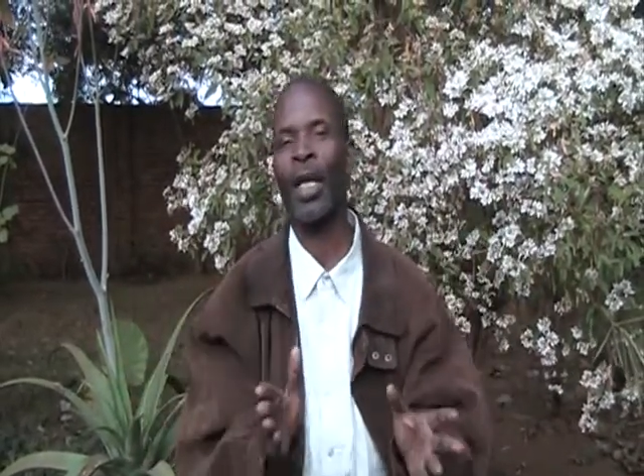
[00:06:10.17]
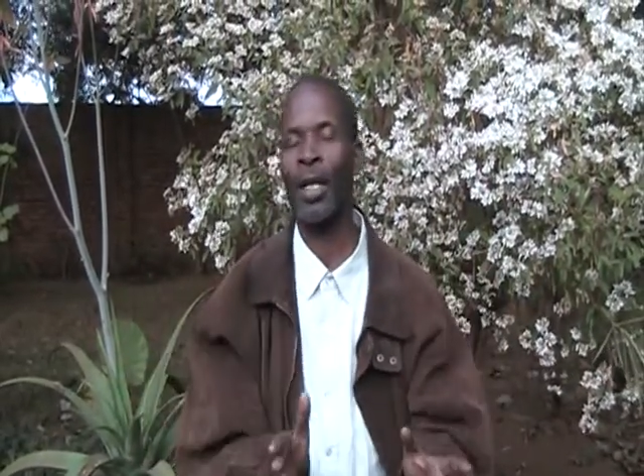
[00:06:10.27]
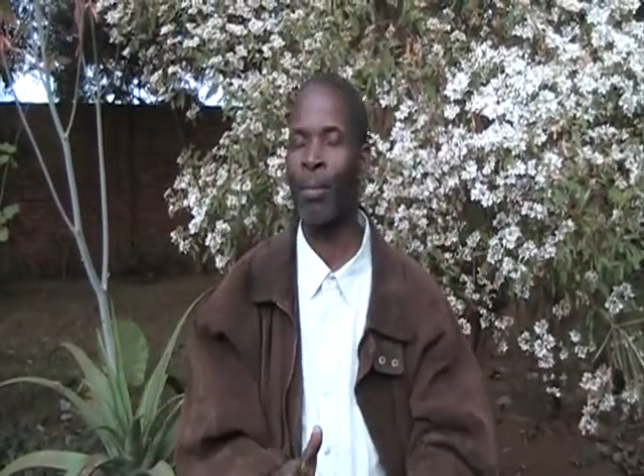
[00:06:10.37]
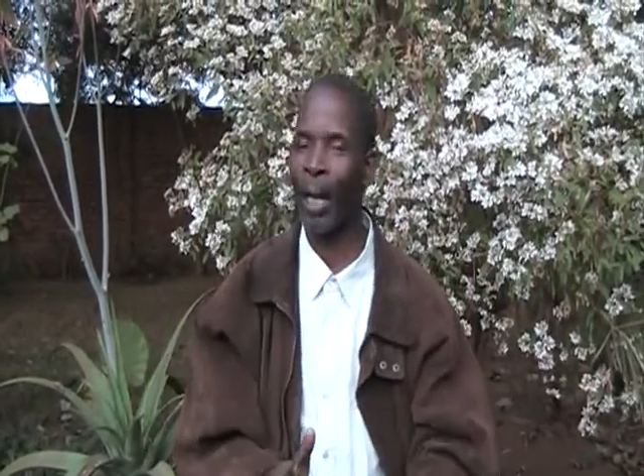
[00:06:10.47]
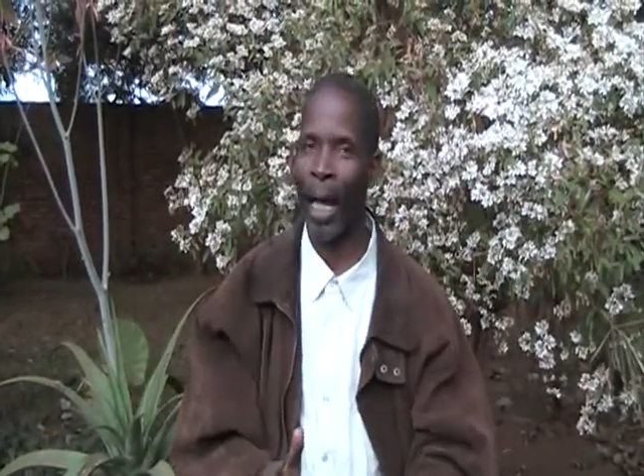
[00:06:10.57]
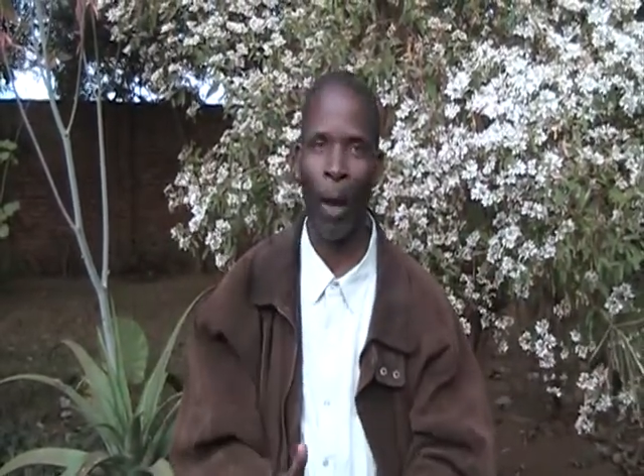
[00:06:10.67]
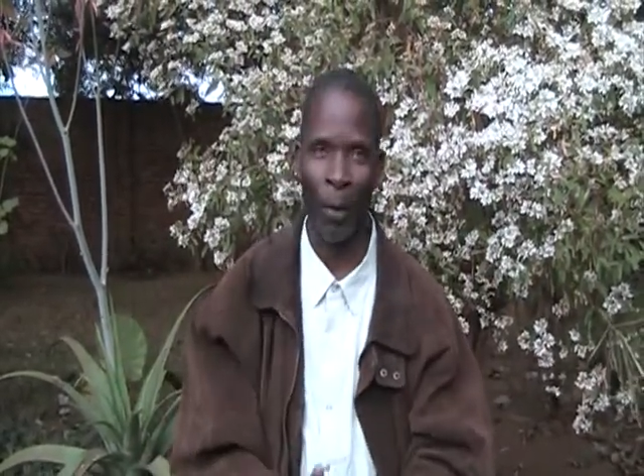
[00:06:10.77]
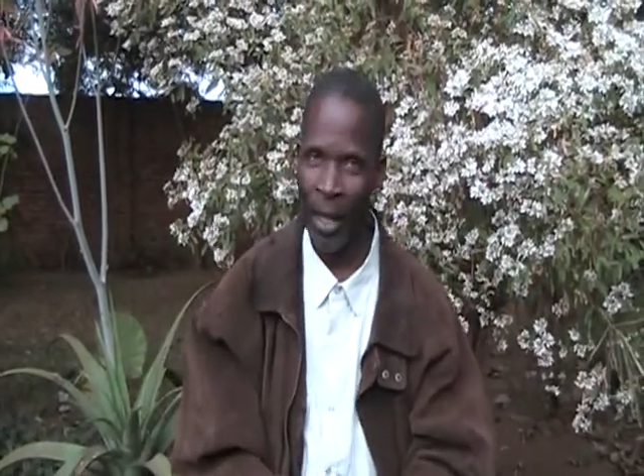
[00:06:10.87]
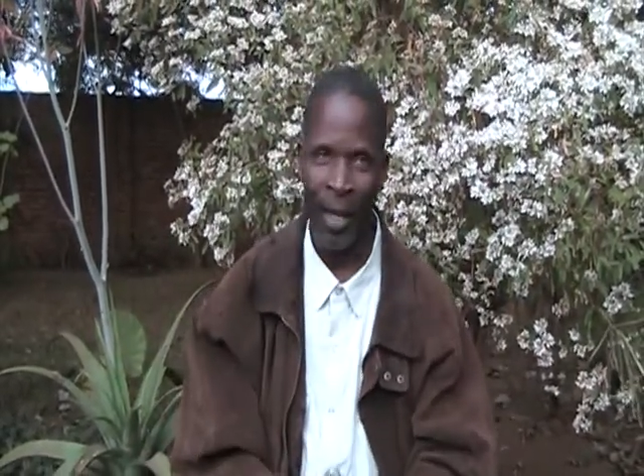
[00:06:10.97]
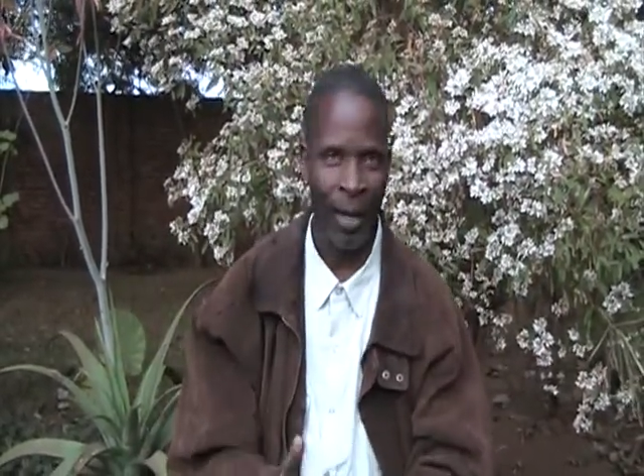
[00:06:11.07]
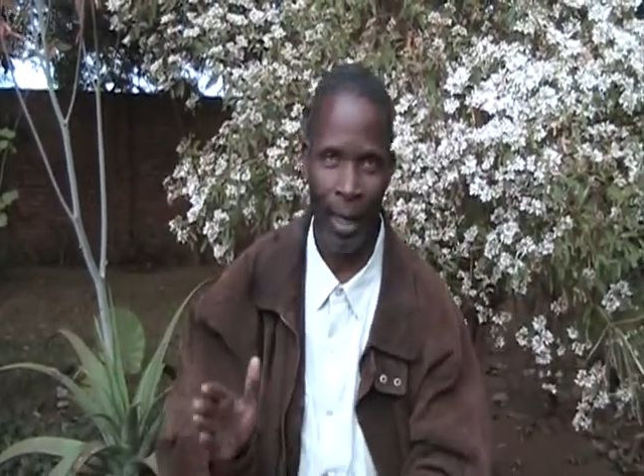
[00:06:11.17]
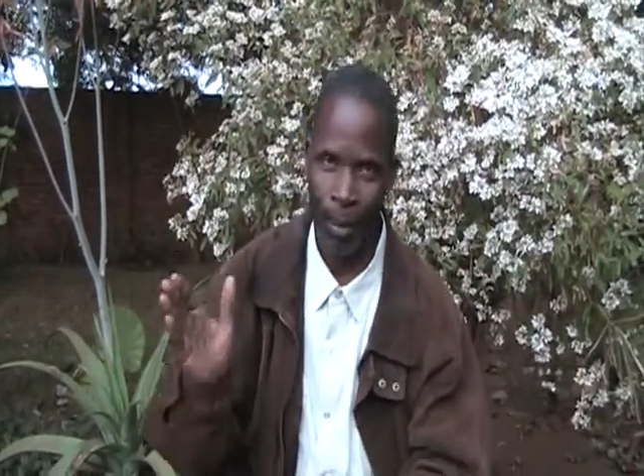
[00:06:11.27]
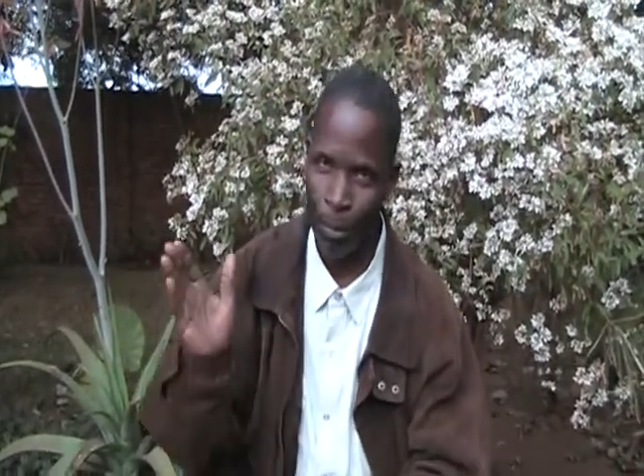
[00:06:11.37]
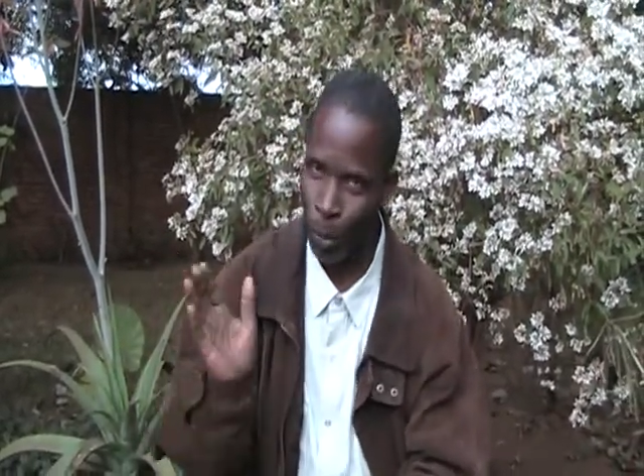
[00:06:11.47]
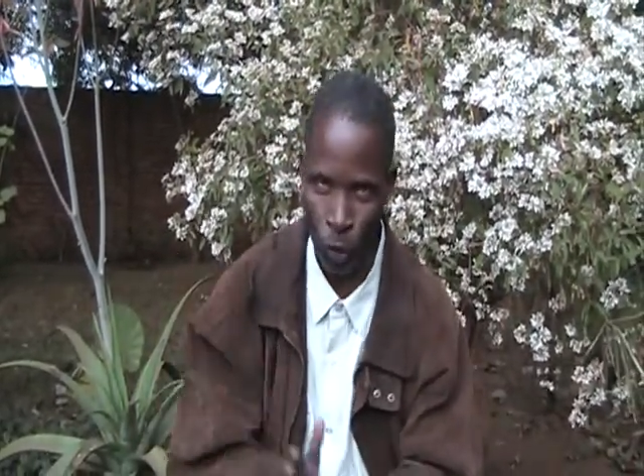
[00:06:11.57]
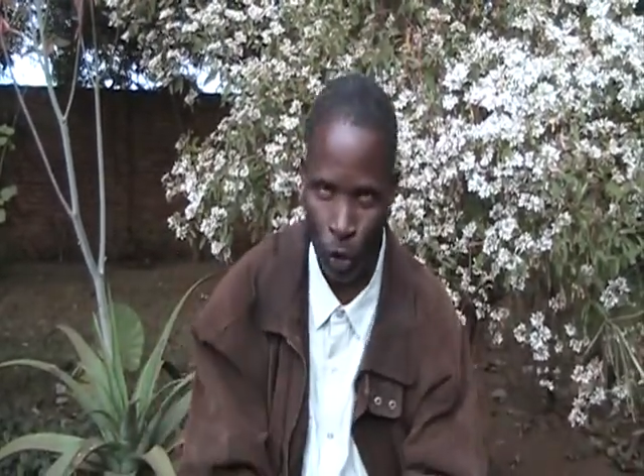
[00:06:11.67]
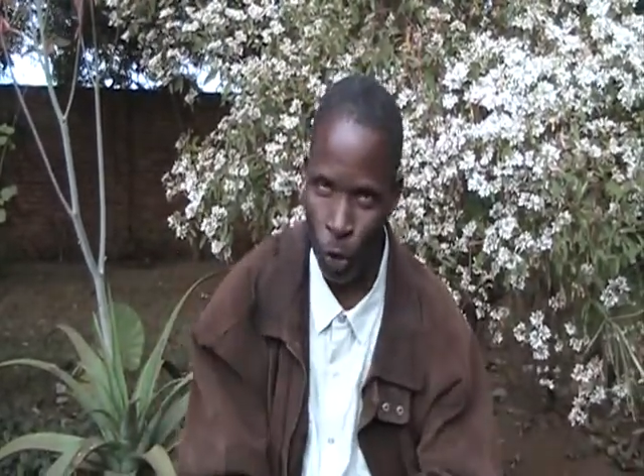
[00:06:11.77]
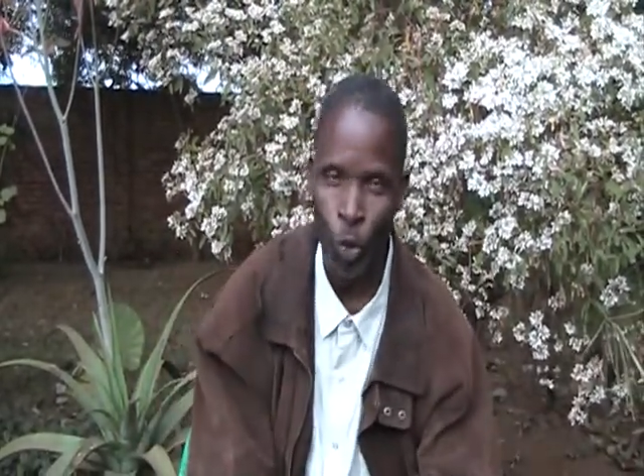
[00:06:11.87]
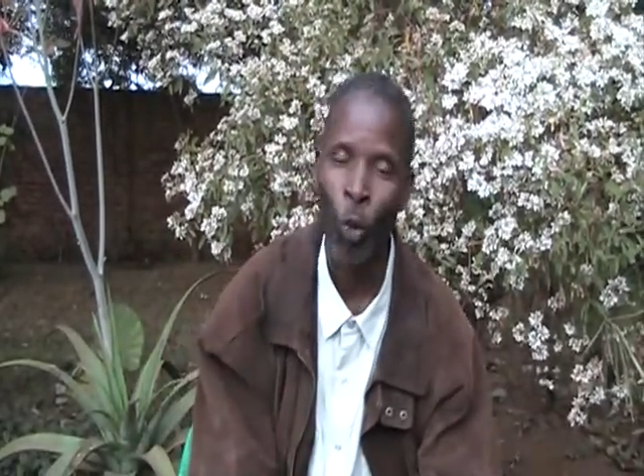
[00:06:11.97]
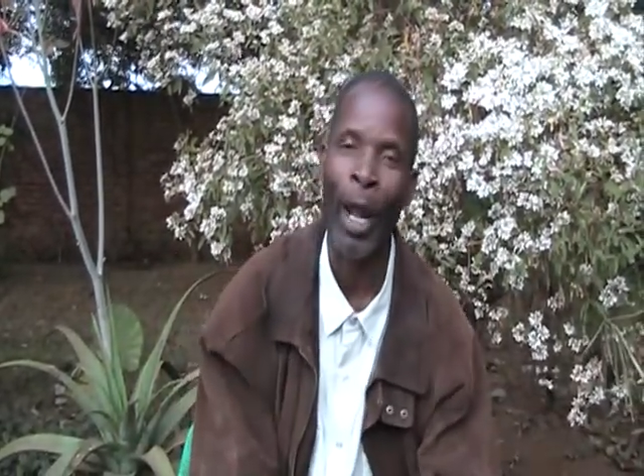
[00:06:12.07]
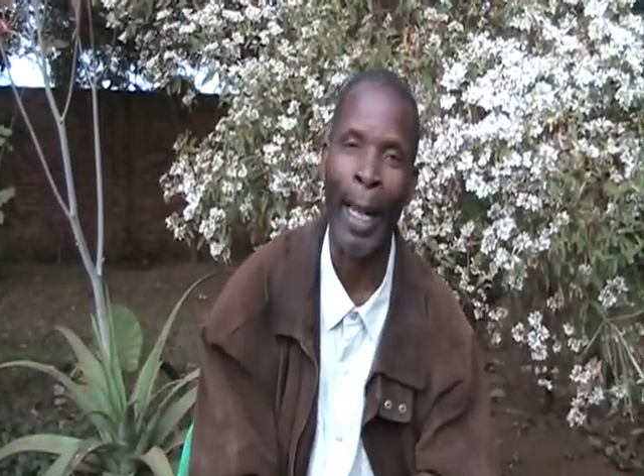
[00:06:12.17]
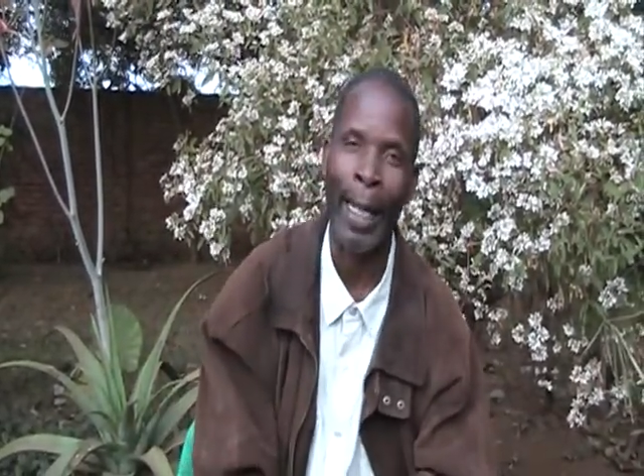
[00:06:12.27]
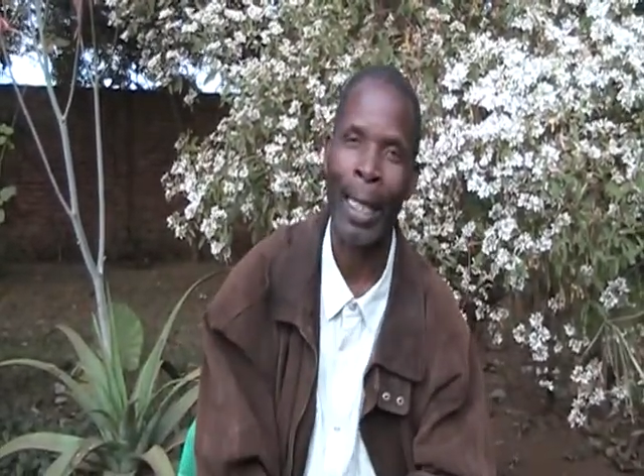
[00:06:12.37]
in Malawi, I can put you to work.